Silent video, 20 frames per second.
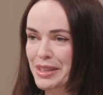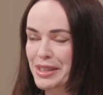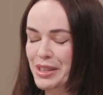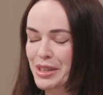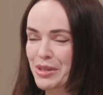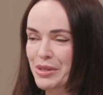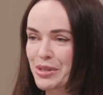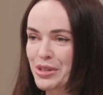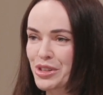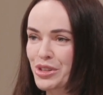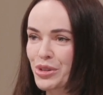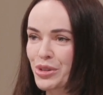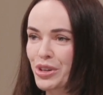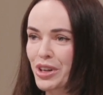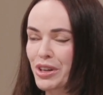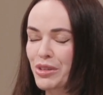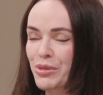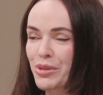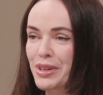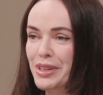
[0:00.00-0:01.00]
So Seán,
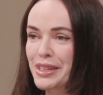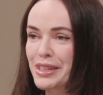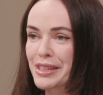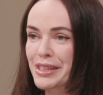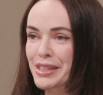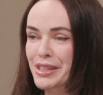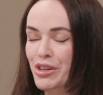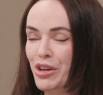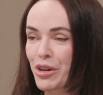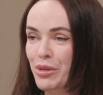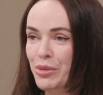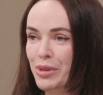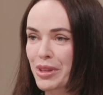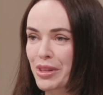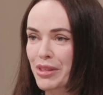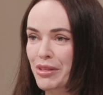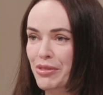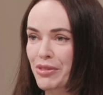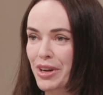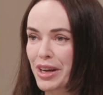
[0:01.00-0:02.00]
I wanted to start
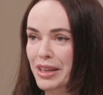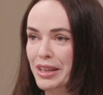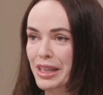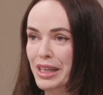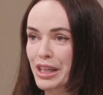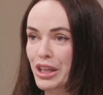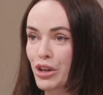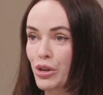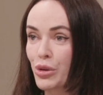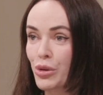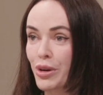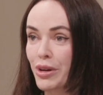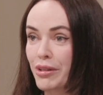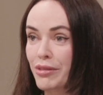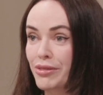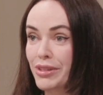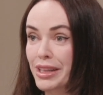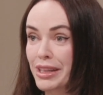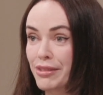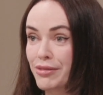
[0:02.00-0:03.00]
with the fact that you
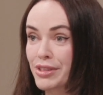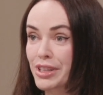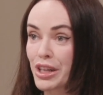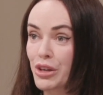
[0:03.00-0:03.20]
have lived